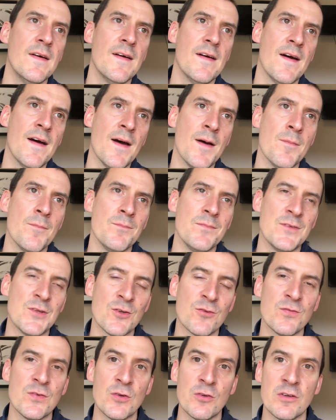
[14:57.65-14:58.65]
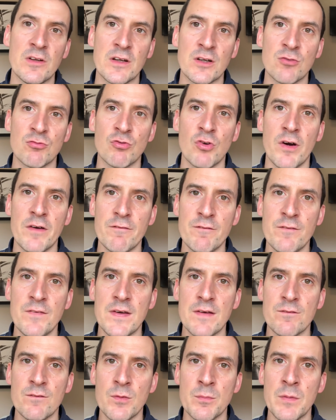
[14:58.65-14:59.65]
Just feels like a right
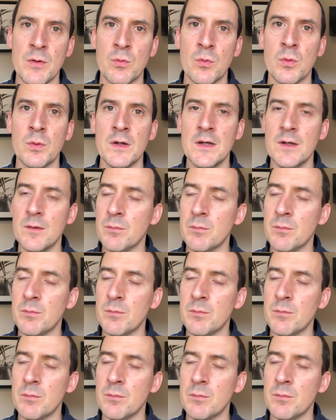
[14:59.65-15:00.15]
fit for Millwall.